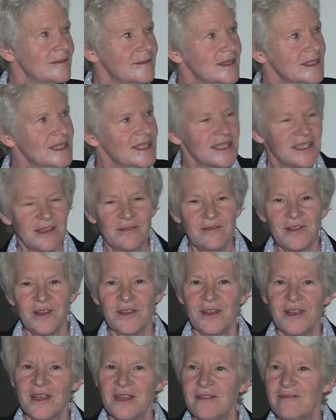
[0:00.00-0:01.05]
This is a
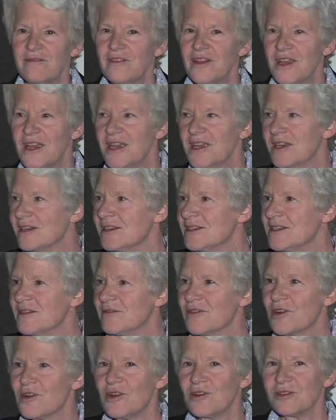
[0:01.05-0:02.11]
very vague and
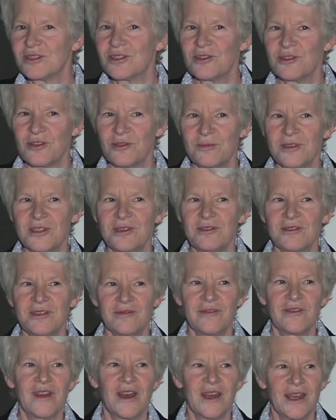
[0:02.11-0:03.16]
difficult term to
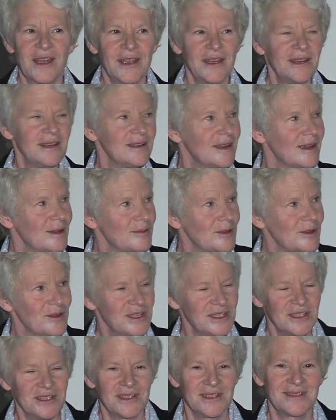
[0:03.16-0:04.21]
define. I'm
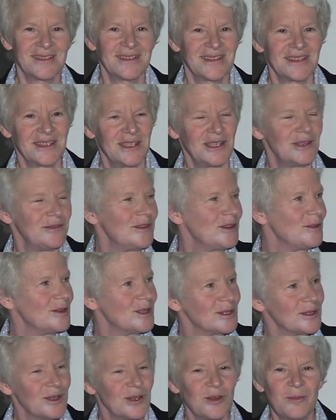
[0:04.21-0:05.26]
going to give you a
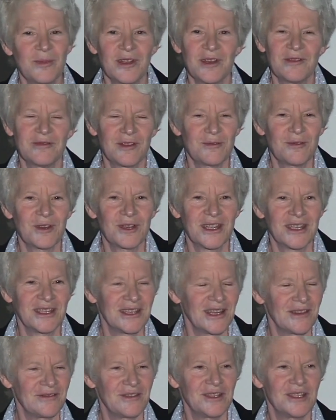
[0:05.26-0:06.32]
little bit of a working
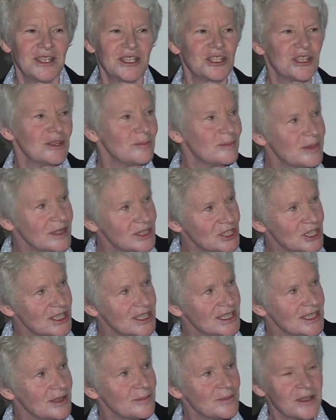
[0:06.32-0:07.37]
definition, but
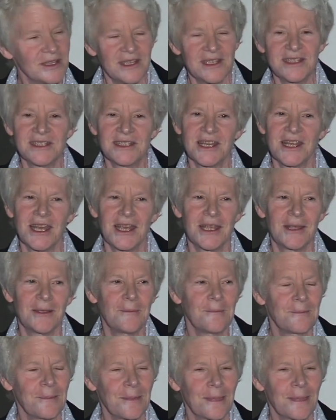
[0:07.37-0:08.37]
just simply to say,